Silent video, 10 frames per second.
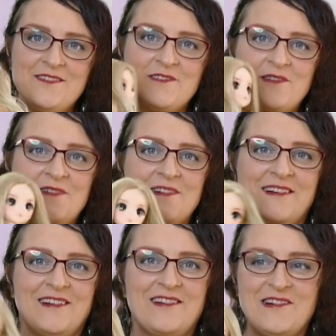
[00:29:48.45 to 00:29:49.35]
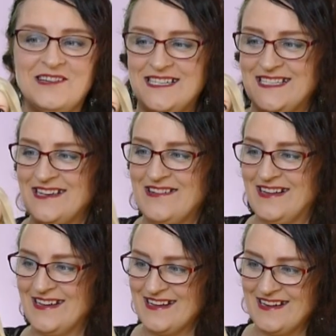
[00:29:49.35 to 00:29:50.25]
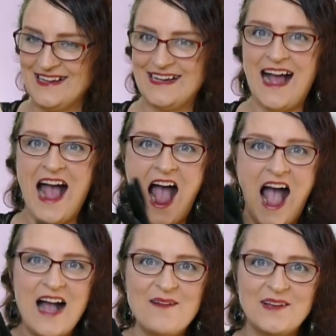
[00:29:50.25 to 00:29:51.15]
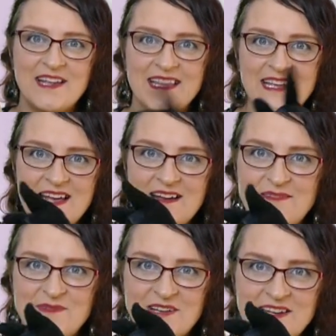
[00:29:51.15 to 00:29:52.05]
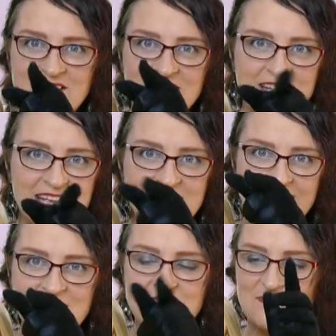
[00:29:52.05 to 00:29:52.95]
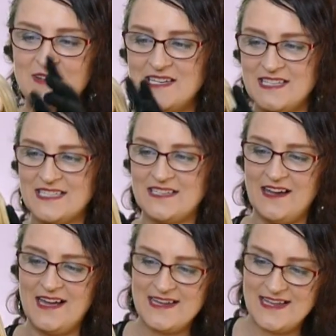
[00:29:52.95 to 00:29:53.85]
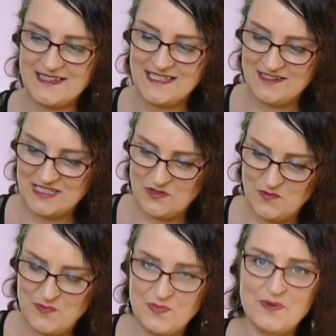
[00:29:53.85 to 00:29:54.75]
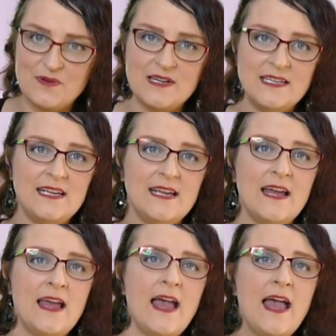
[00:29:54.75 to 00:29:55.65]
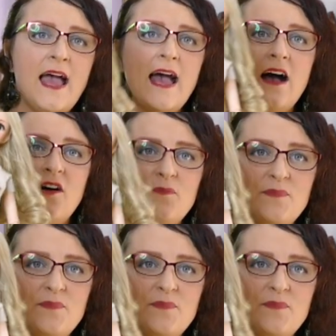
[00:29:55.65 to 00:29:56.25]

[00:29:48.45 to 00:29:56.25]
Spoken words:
your gorgeous girl. Look at her. I'm looking at the not looking in the camera, I'm looking to the side now. She looks so pretty. How